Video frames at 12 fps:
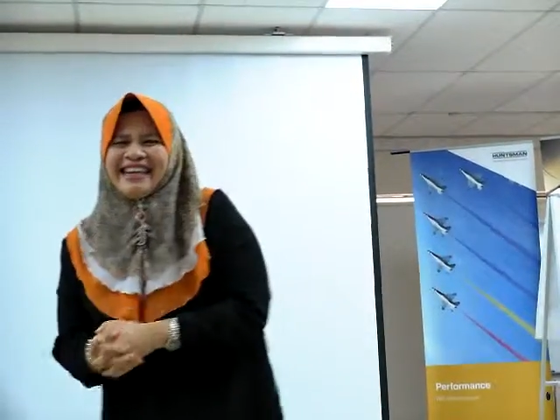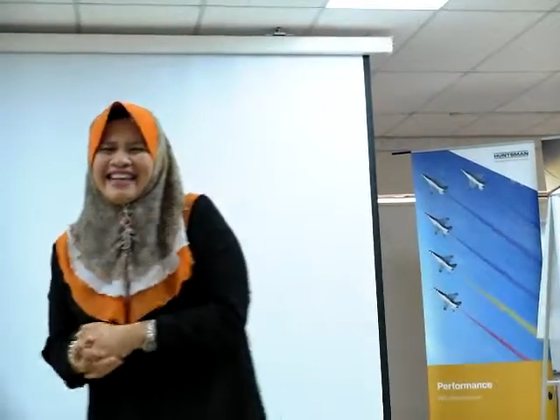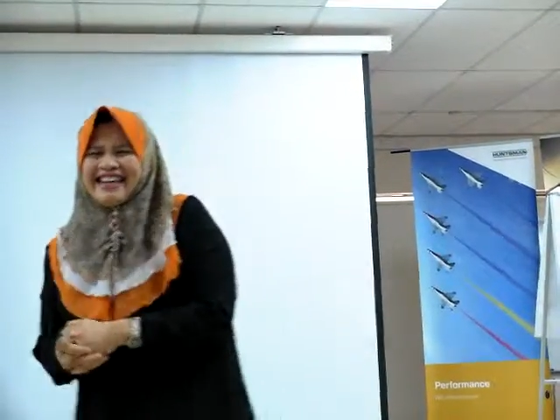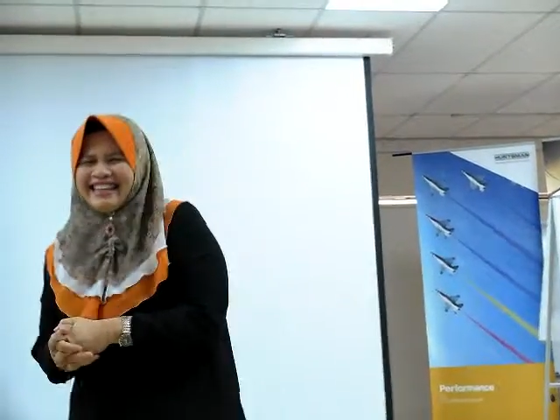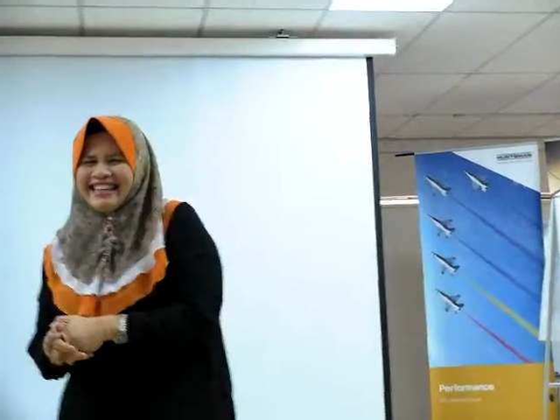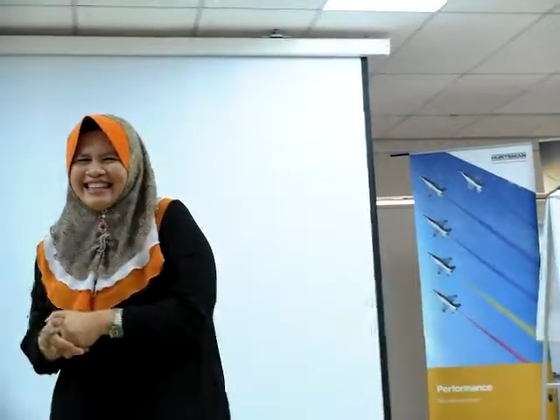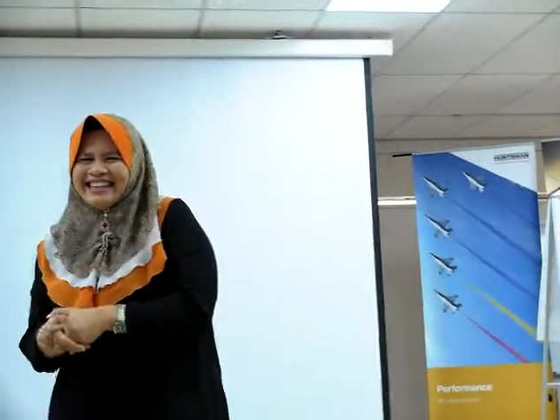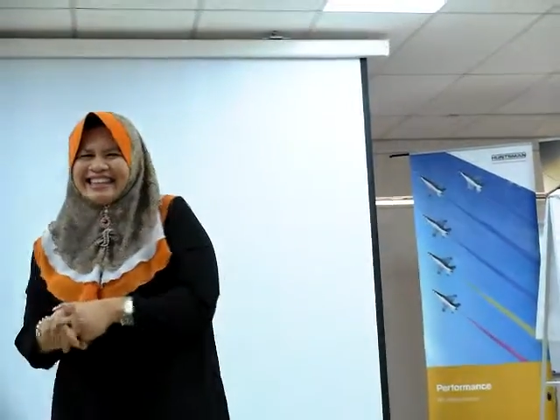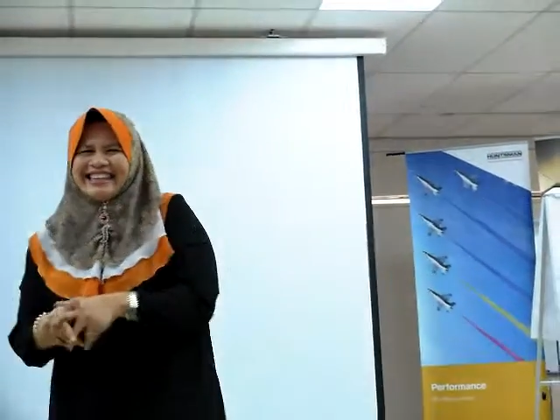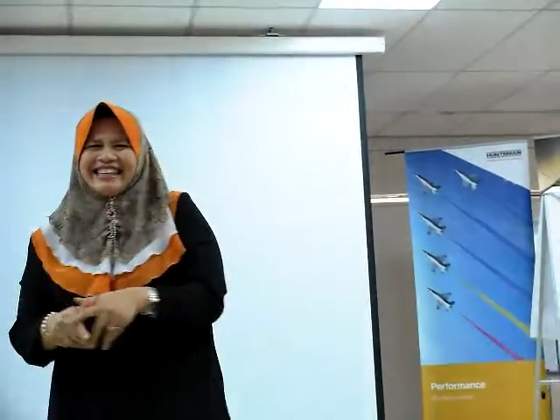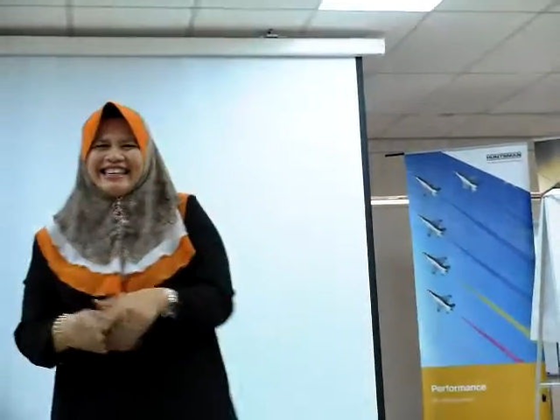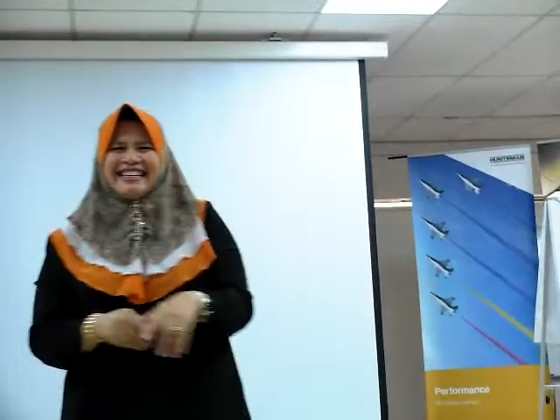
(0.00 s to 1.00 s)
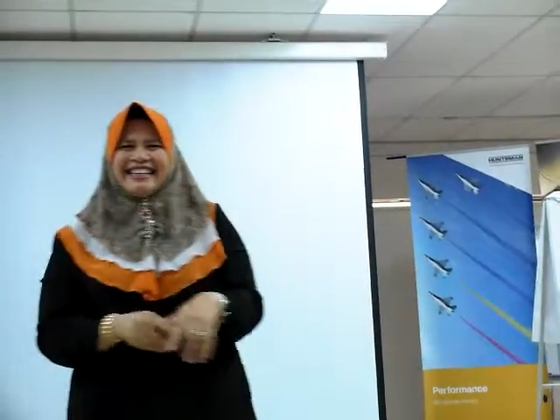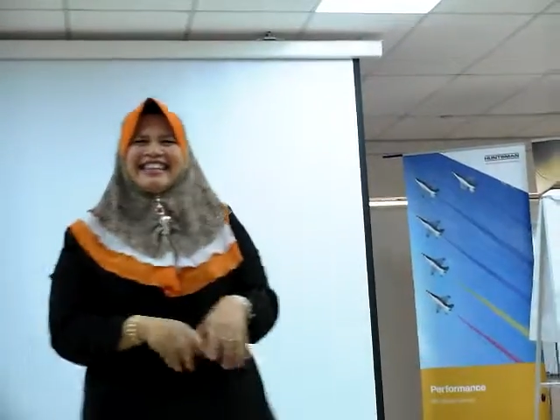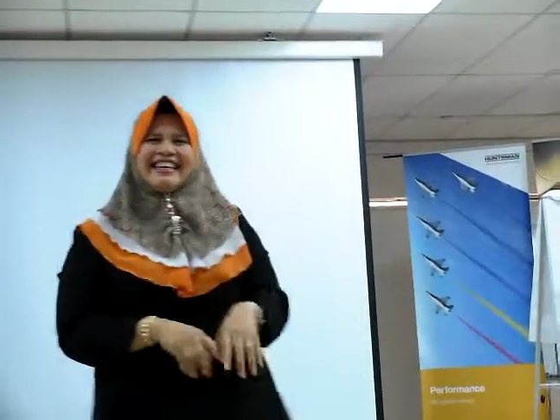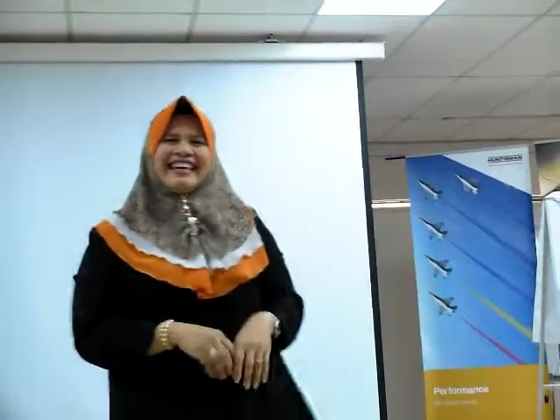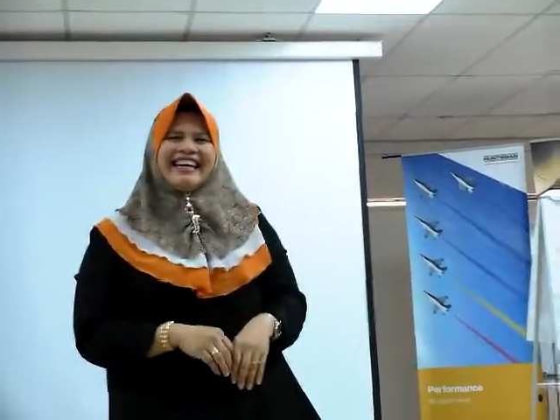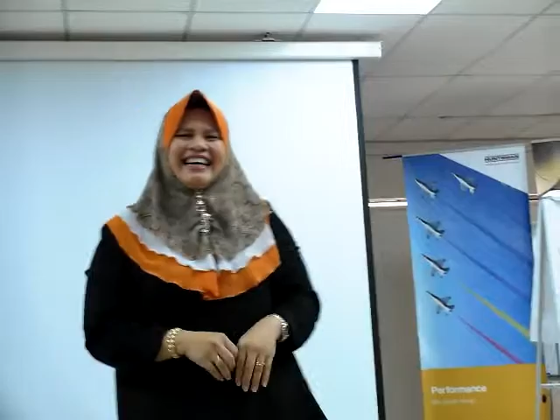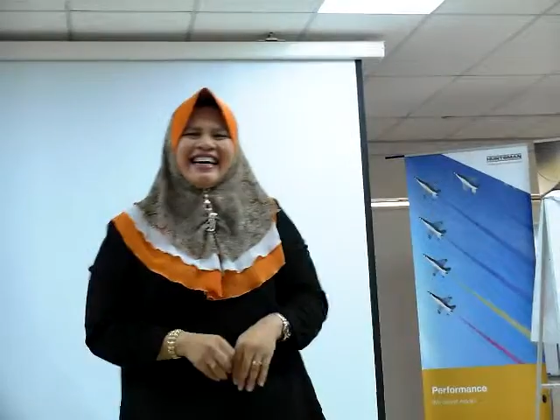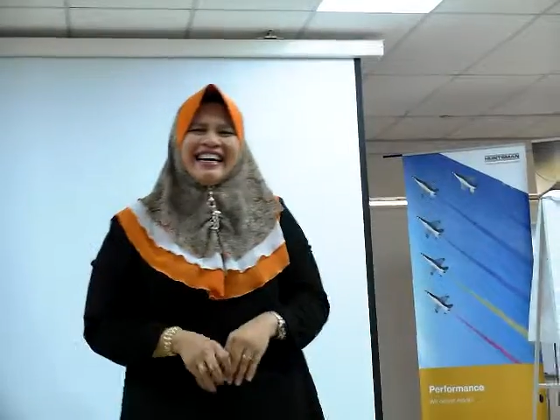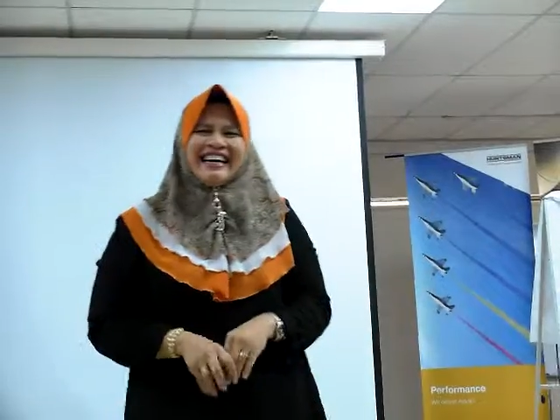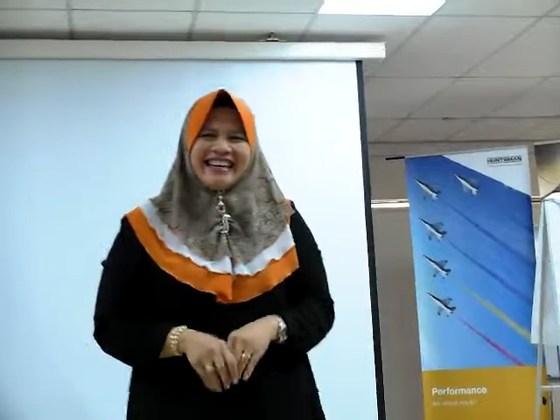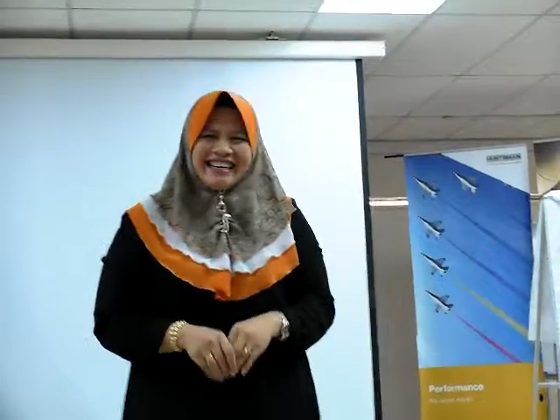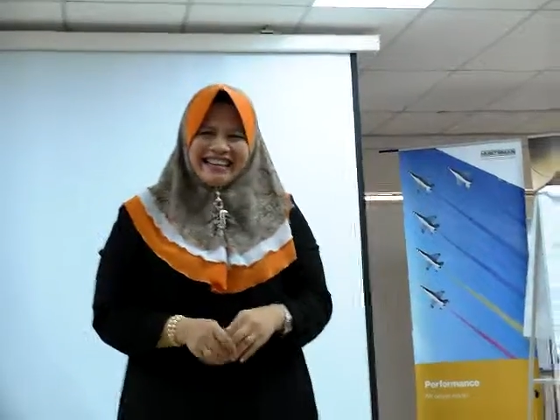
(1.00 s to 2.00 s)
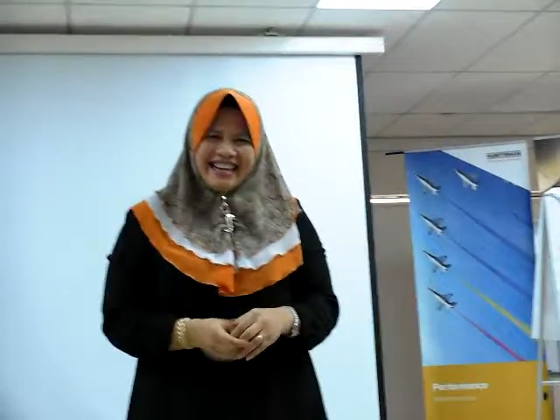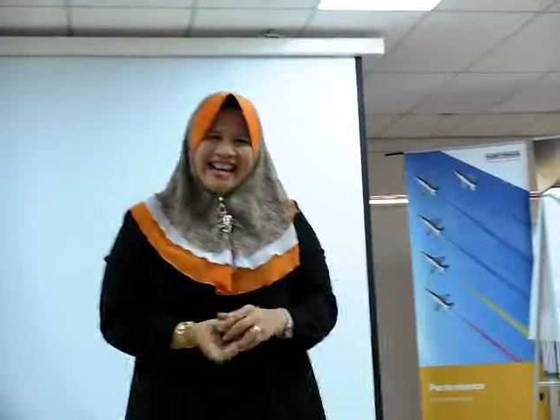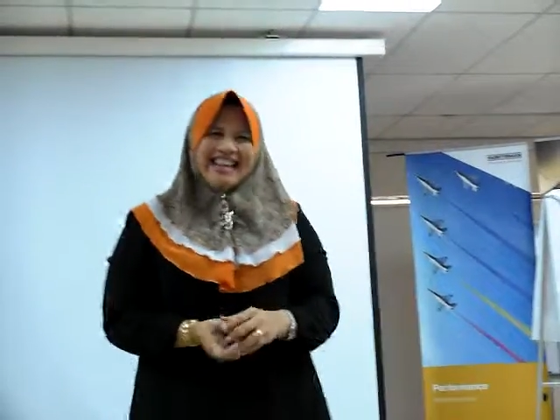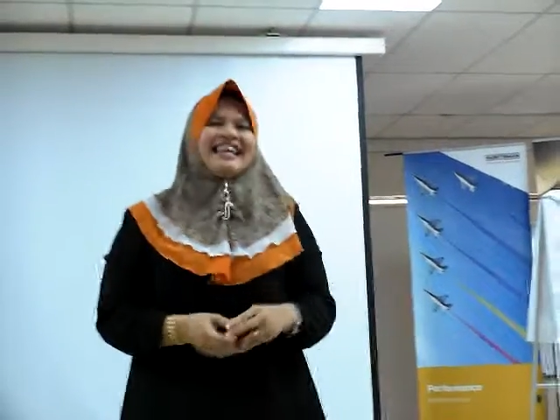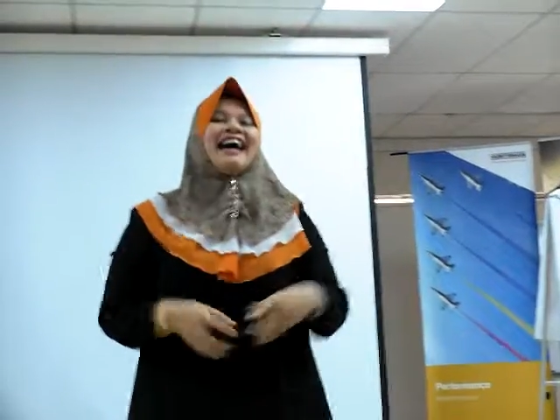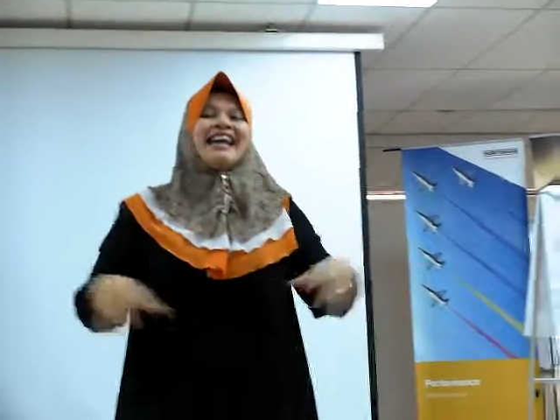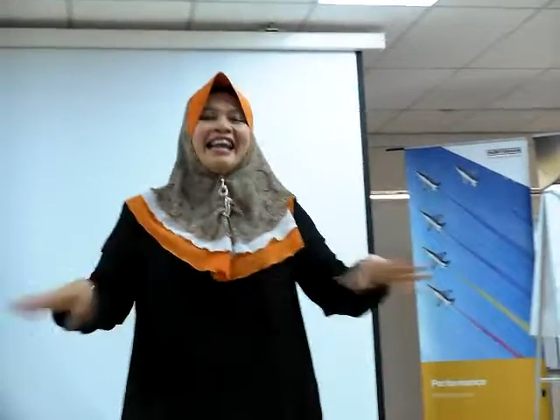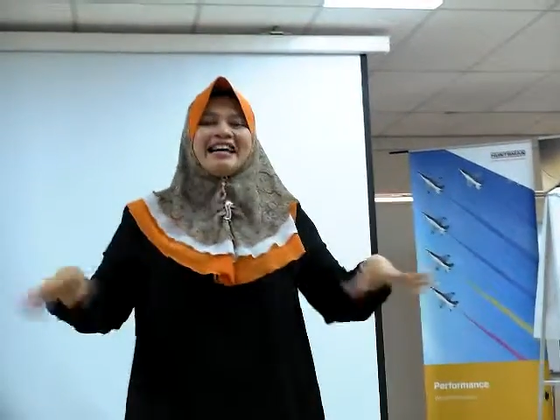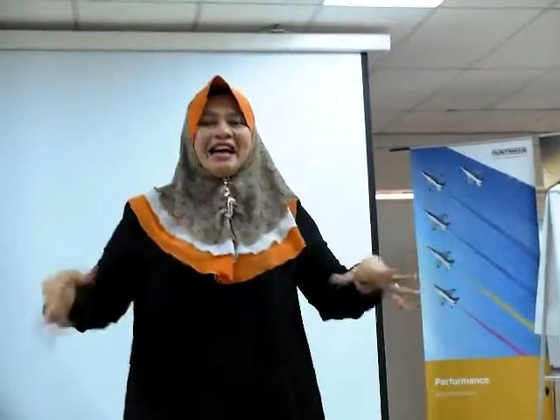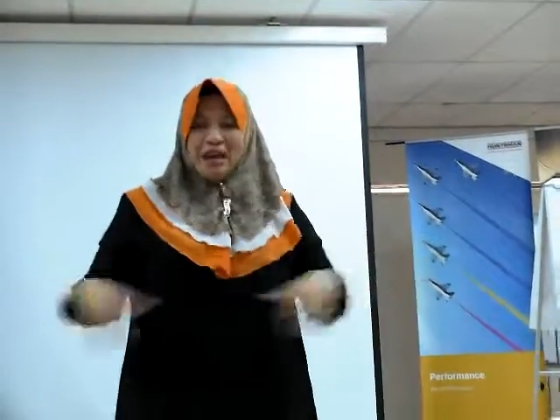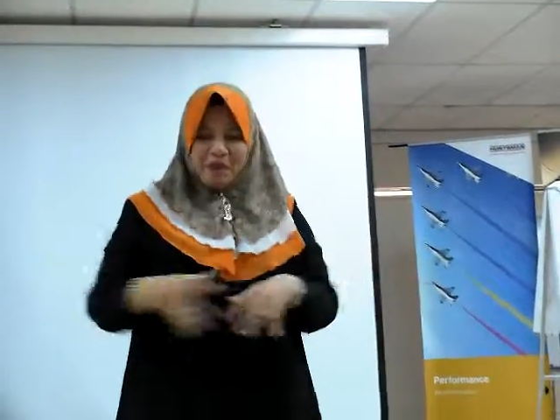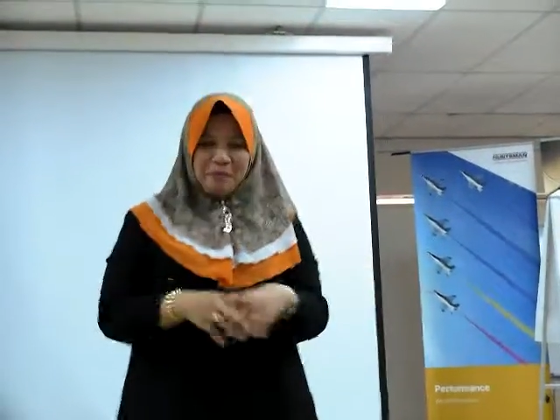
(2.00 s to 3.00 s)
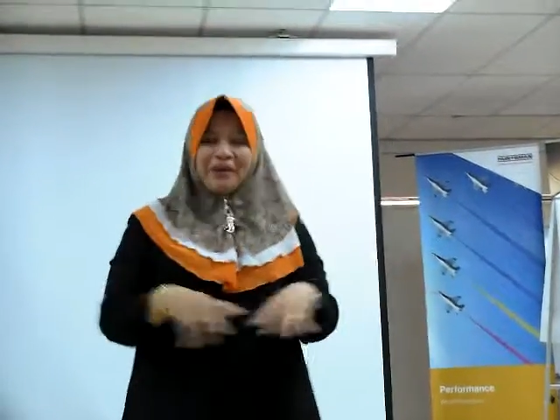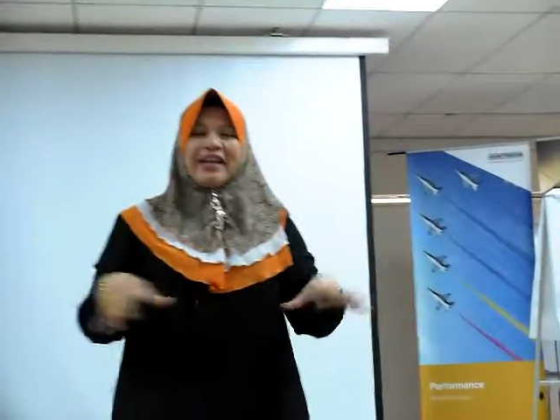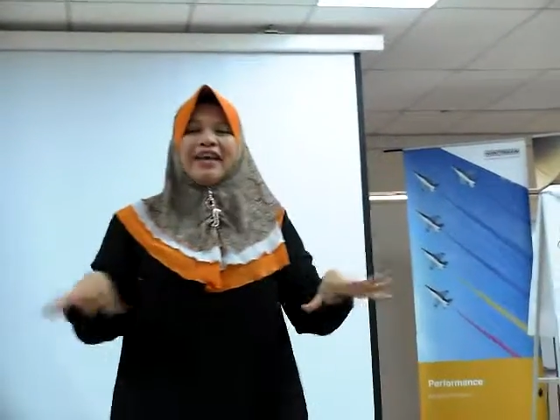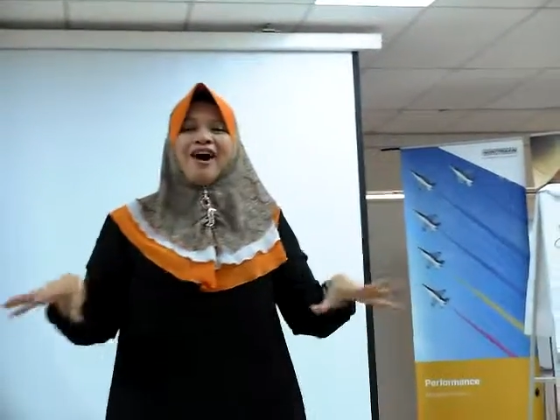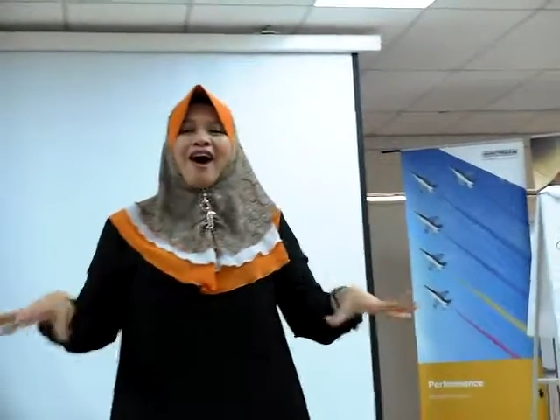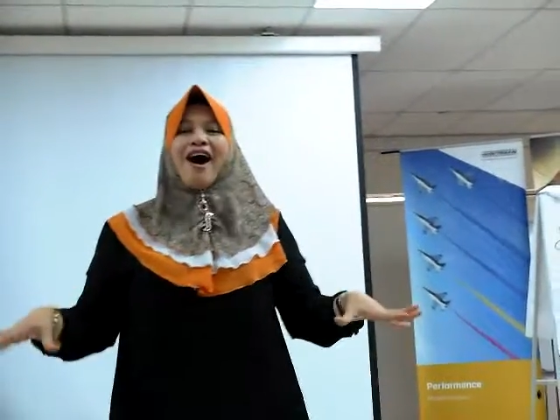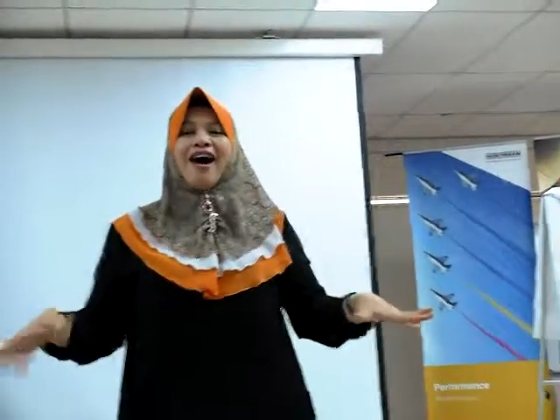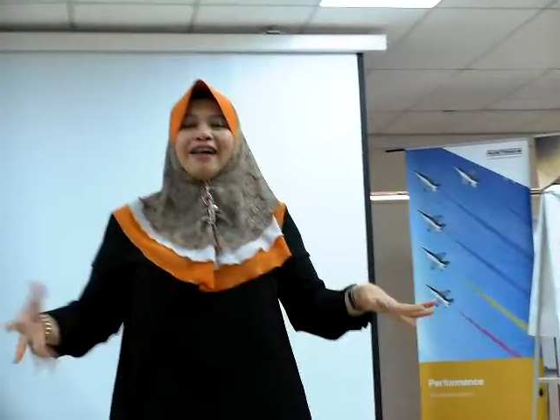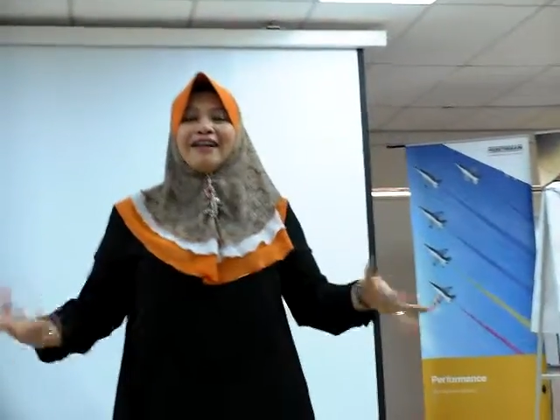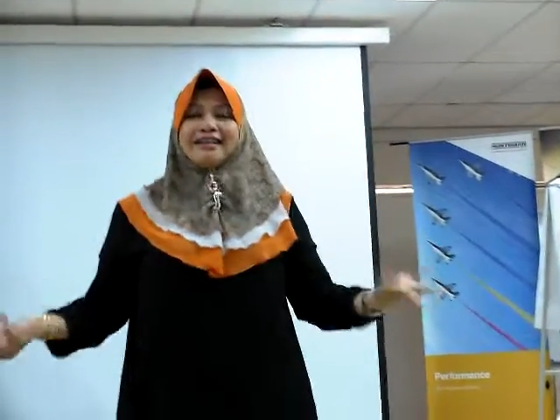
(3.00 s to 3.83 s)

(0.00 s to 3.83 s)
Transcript: Then you can tell all your fingers. I want to know.